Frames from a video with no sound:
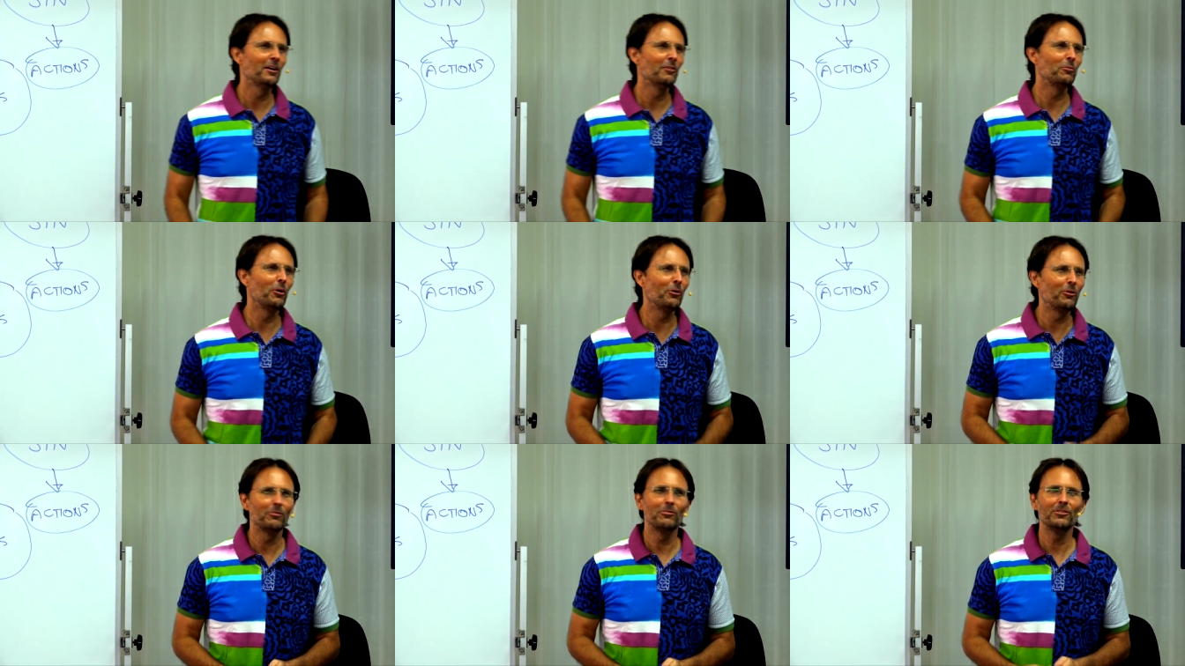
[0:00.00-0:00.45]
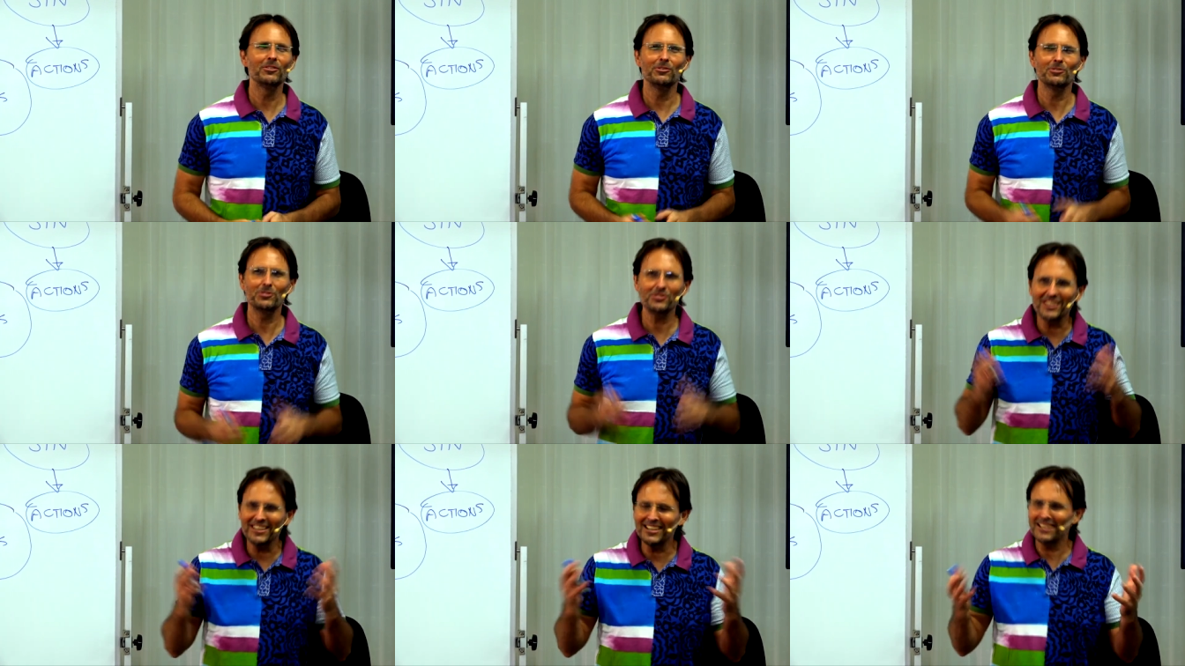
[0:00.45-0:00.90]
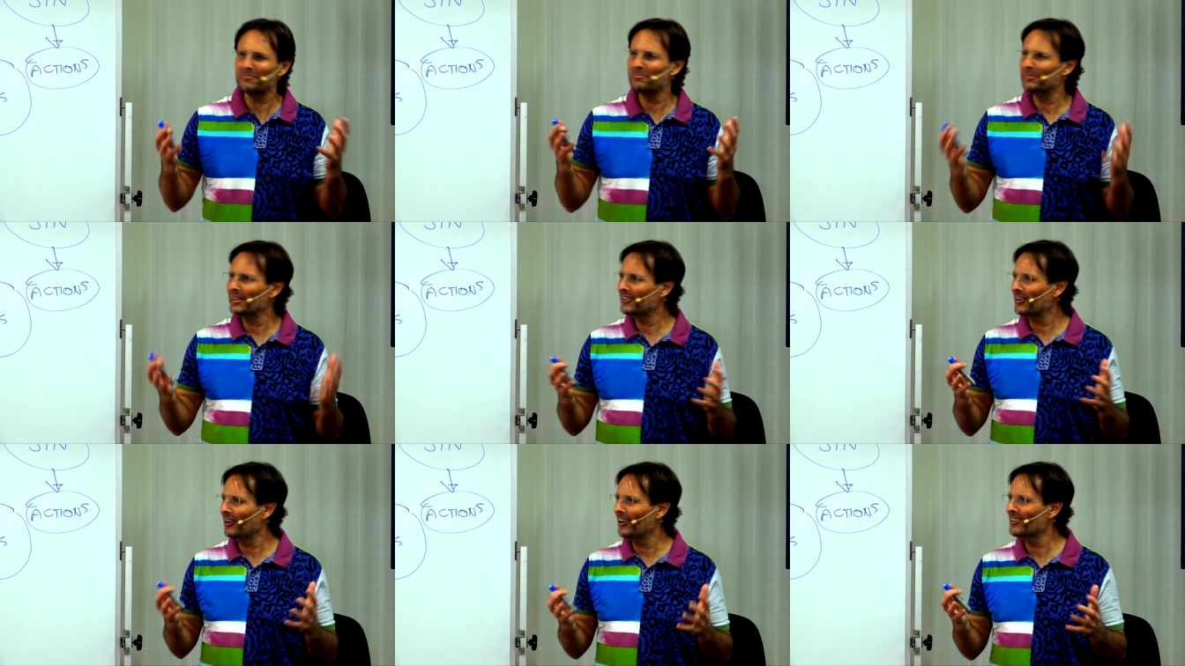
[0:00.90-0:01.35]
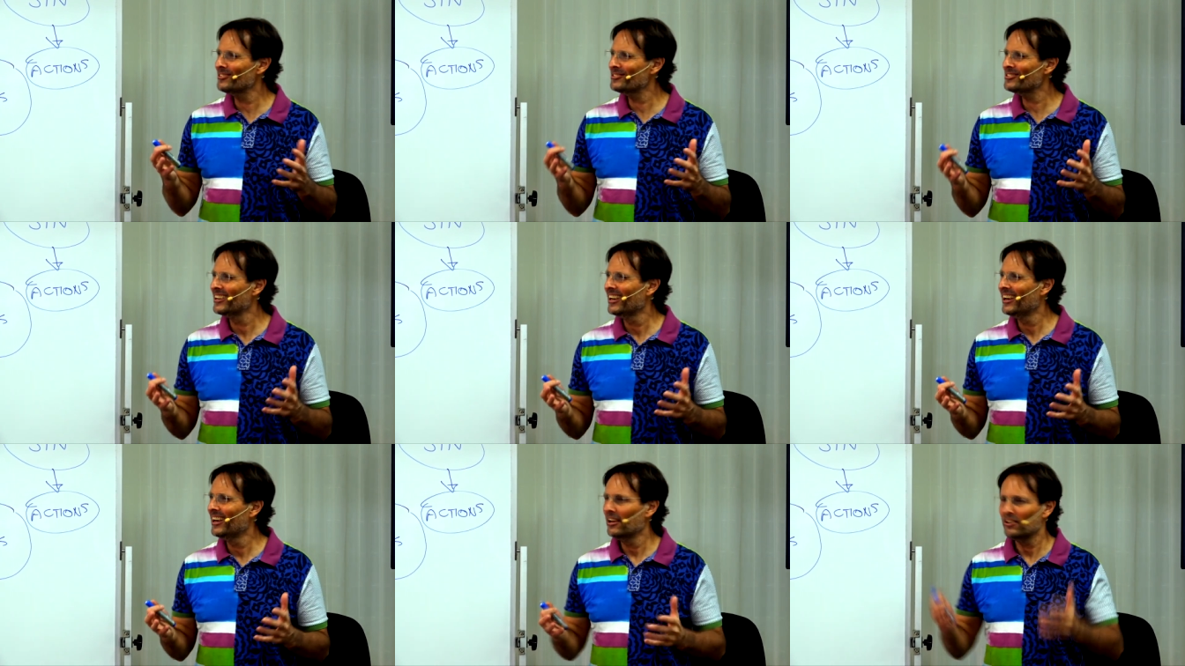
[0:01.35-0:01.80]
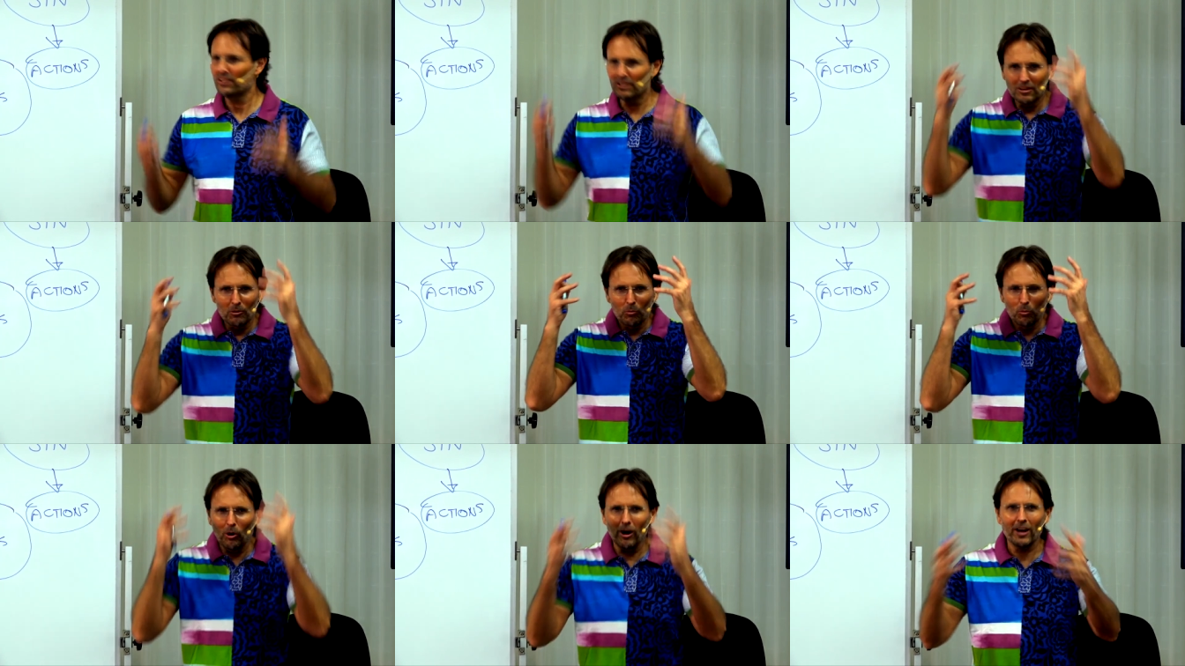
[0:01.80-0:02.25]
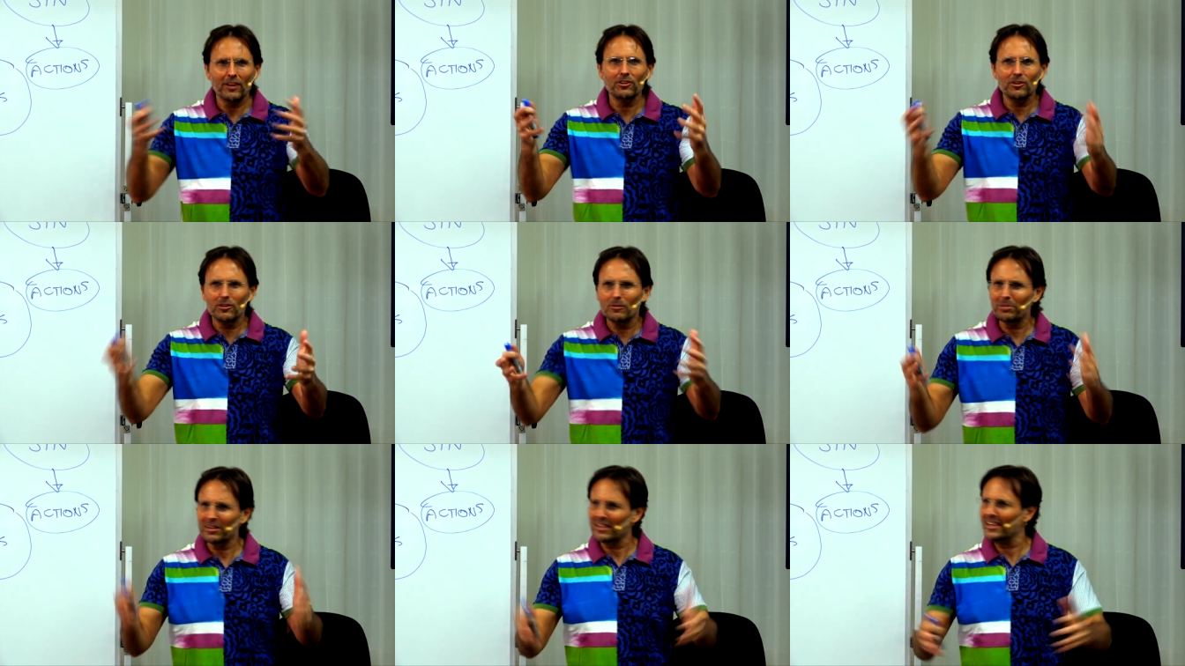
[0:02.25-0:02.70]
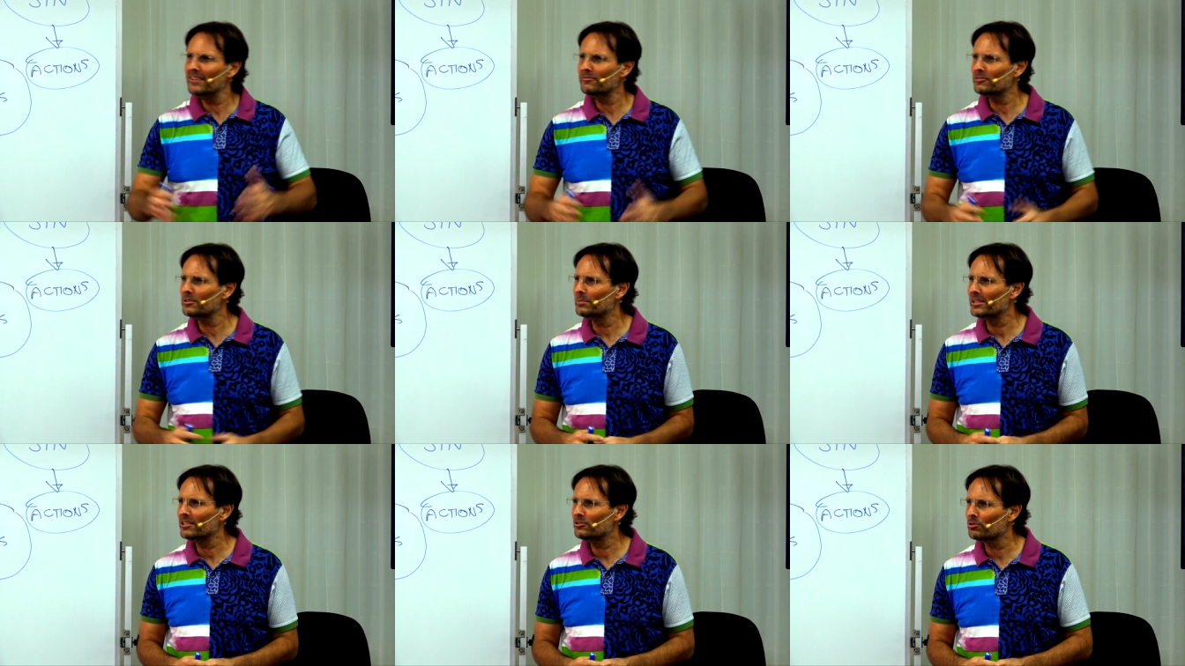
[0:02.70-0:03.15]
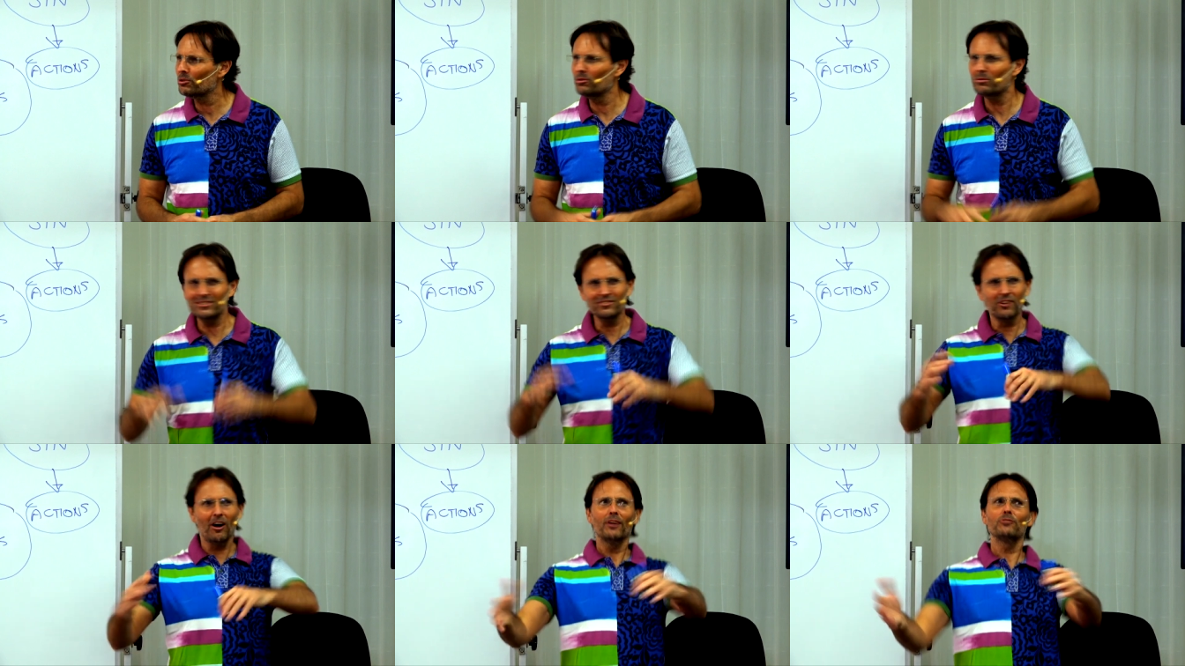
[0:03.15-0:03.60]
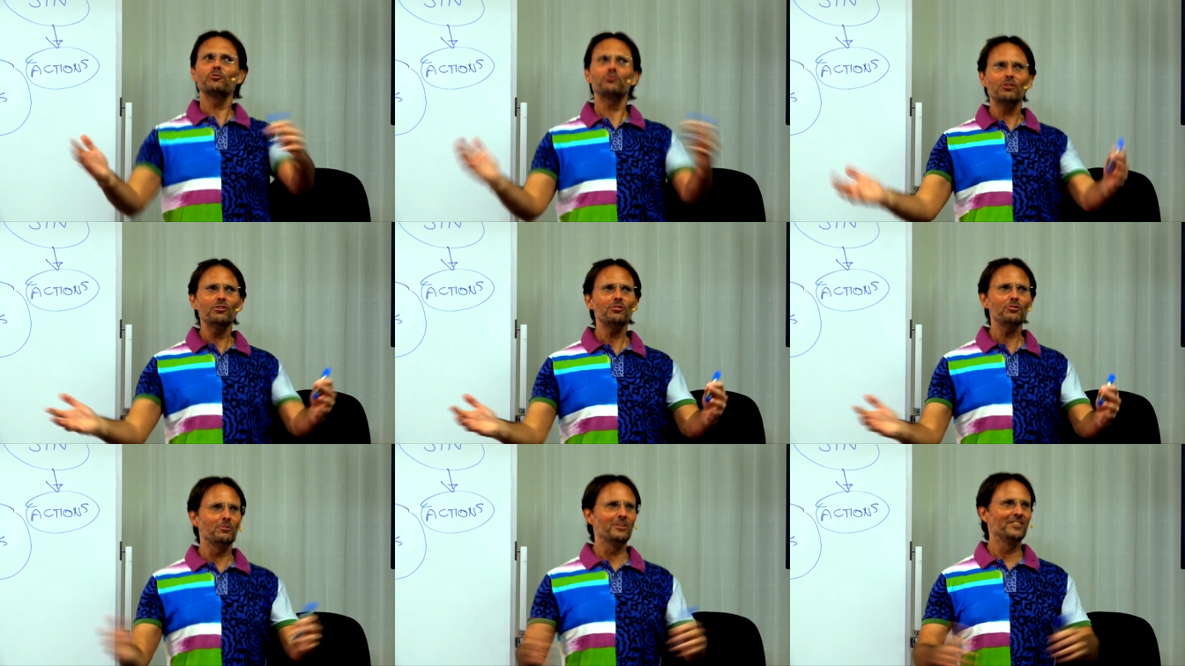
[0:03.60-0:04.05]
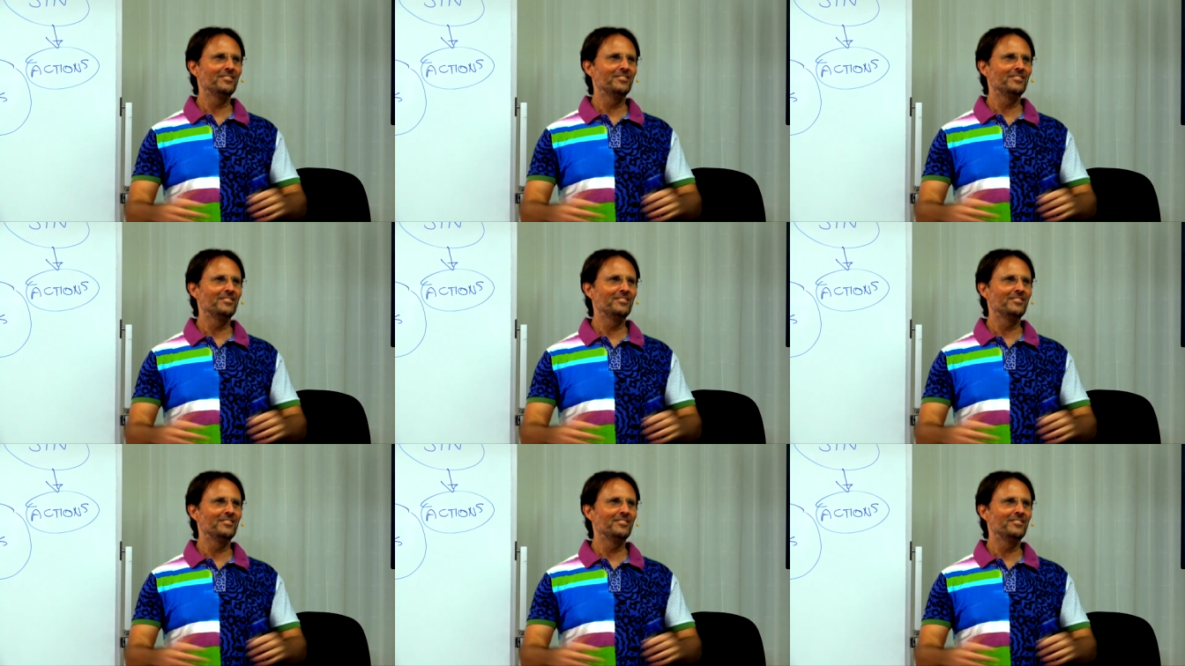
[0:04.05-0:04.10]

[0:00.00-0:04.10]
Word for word: Well, you're sinning because what you believe to be true is not true,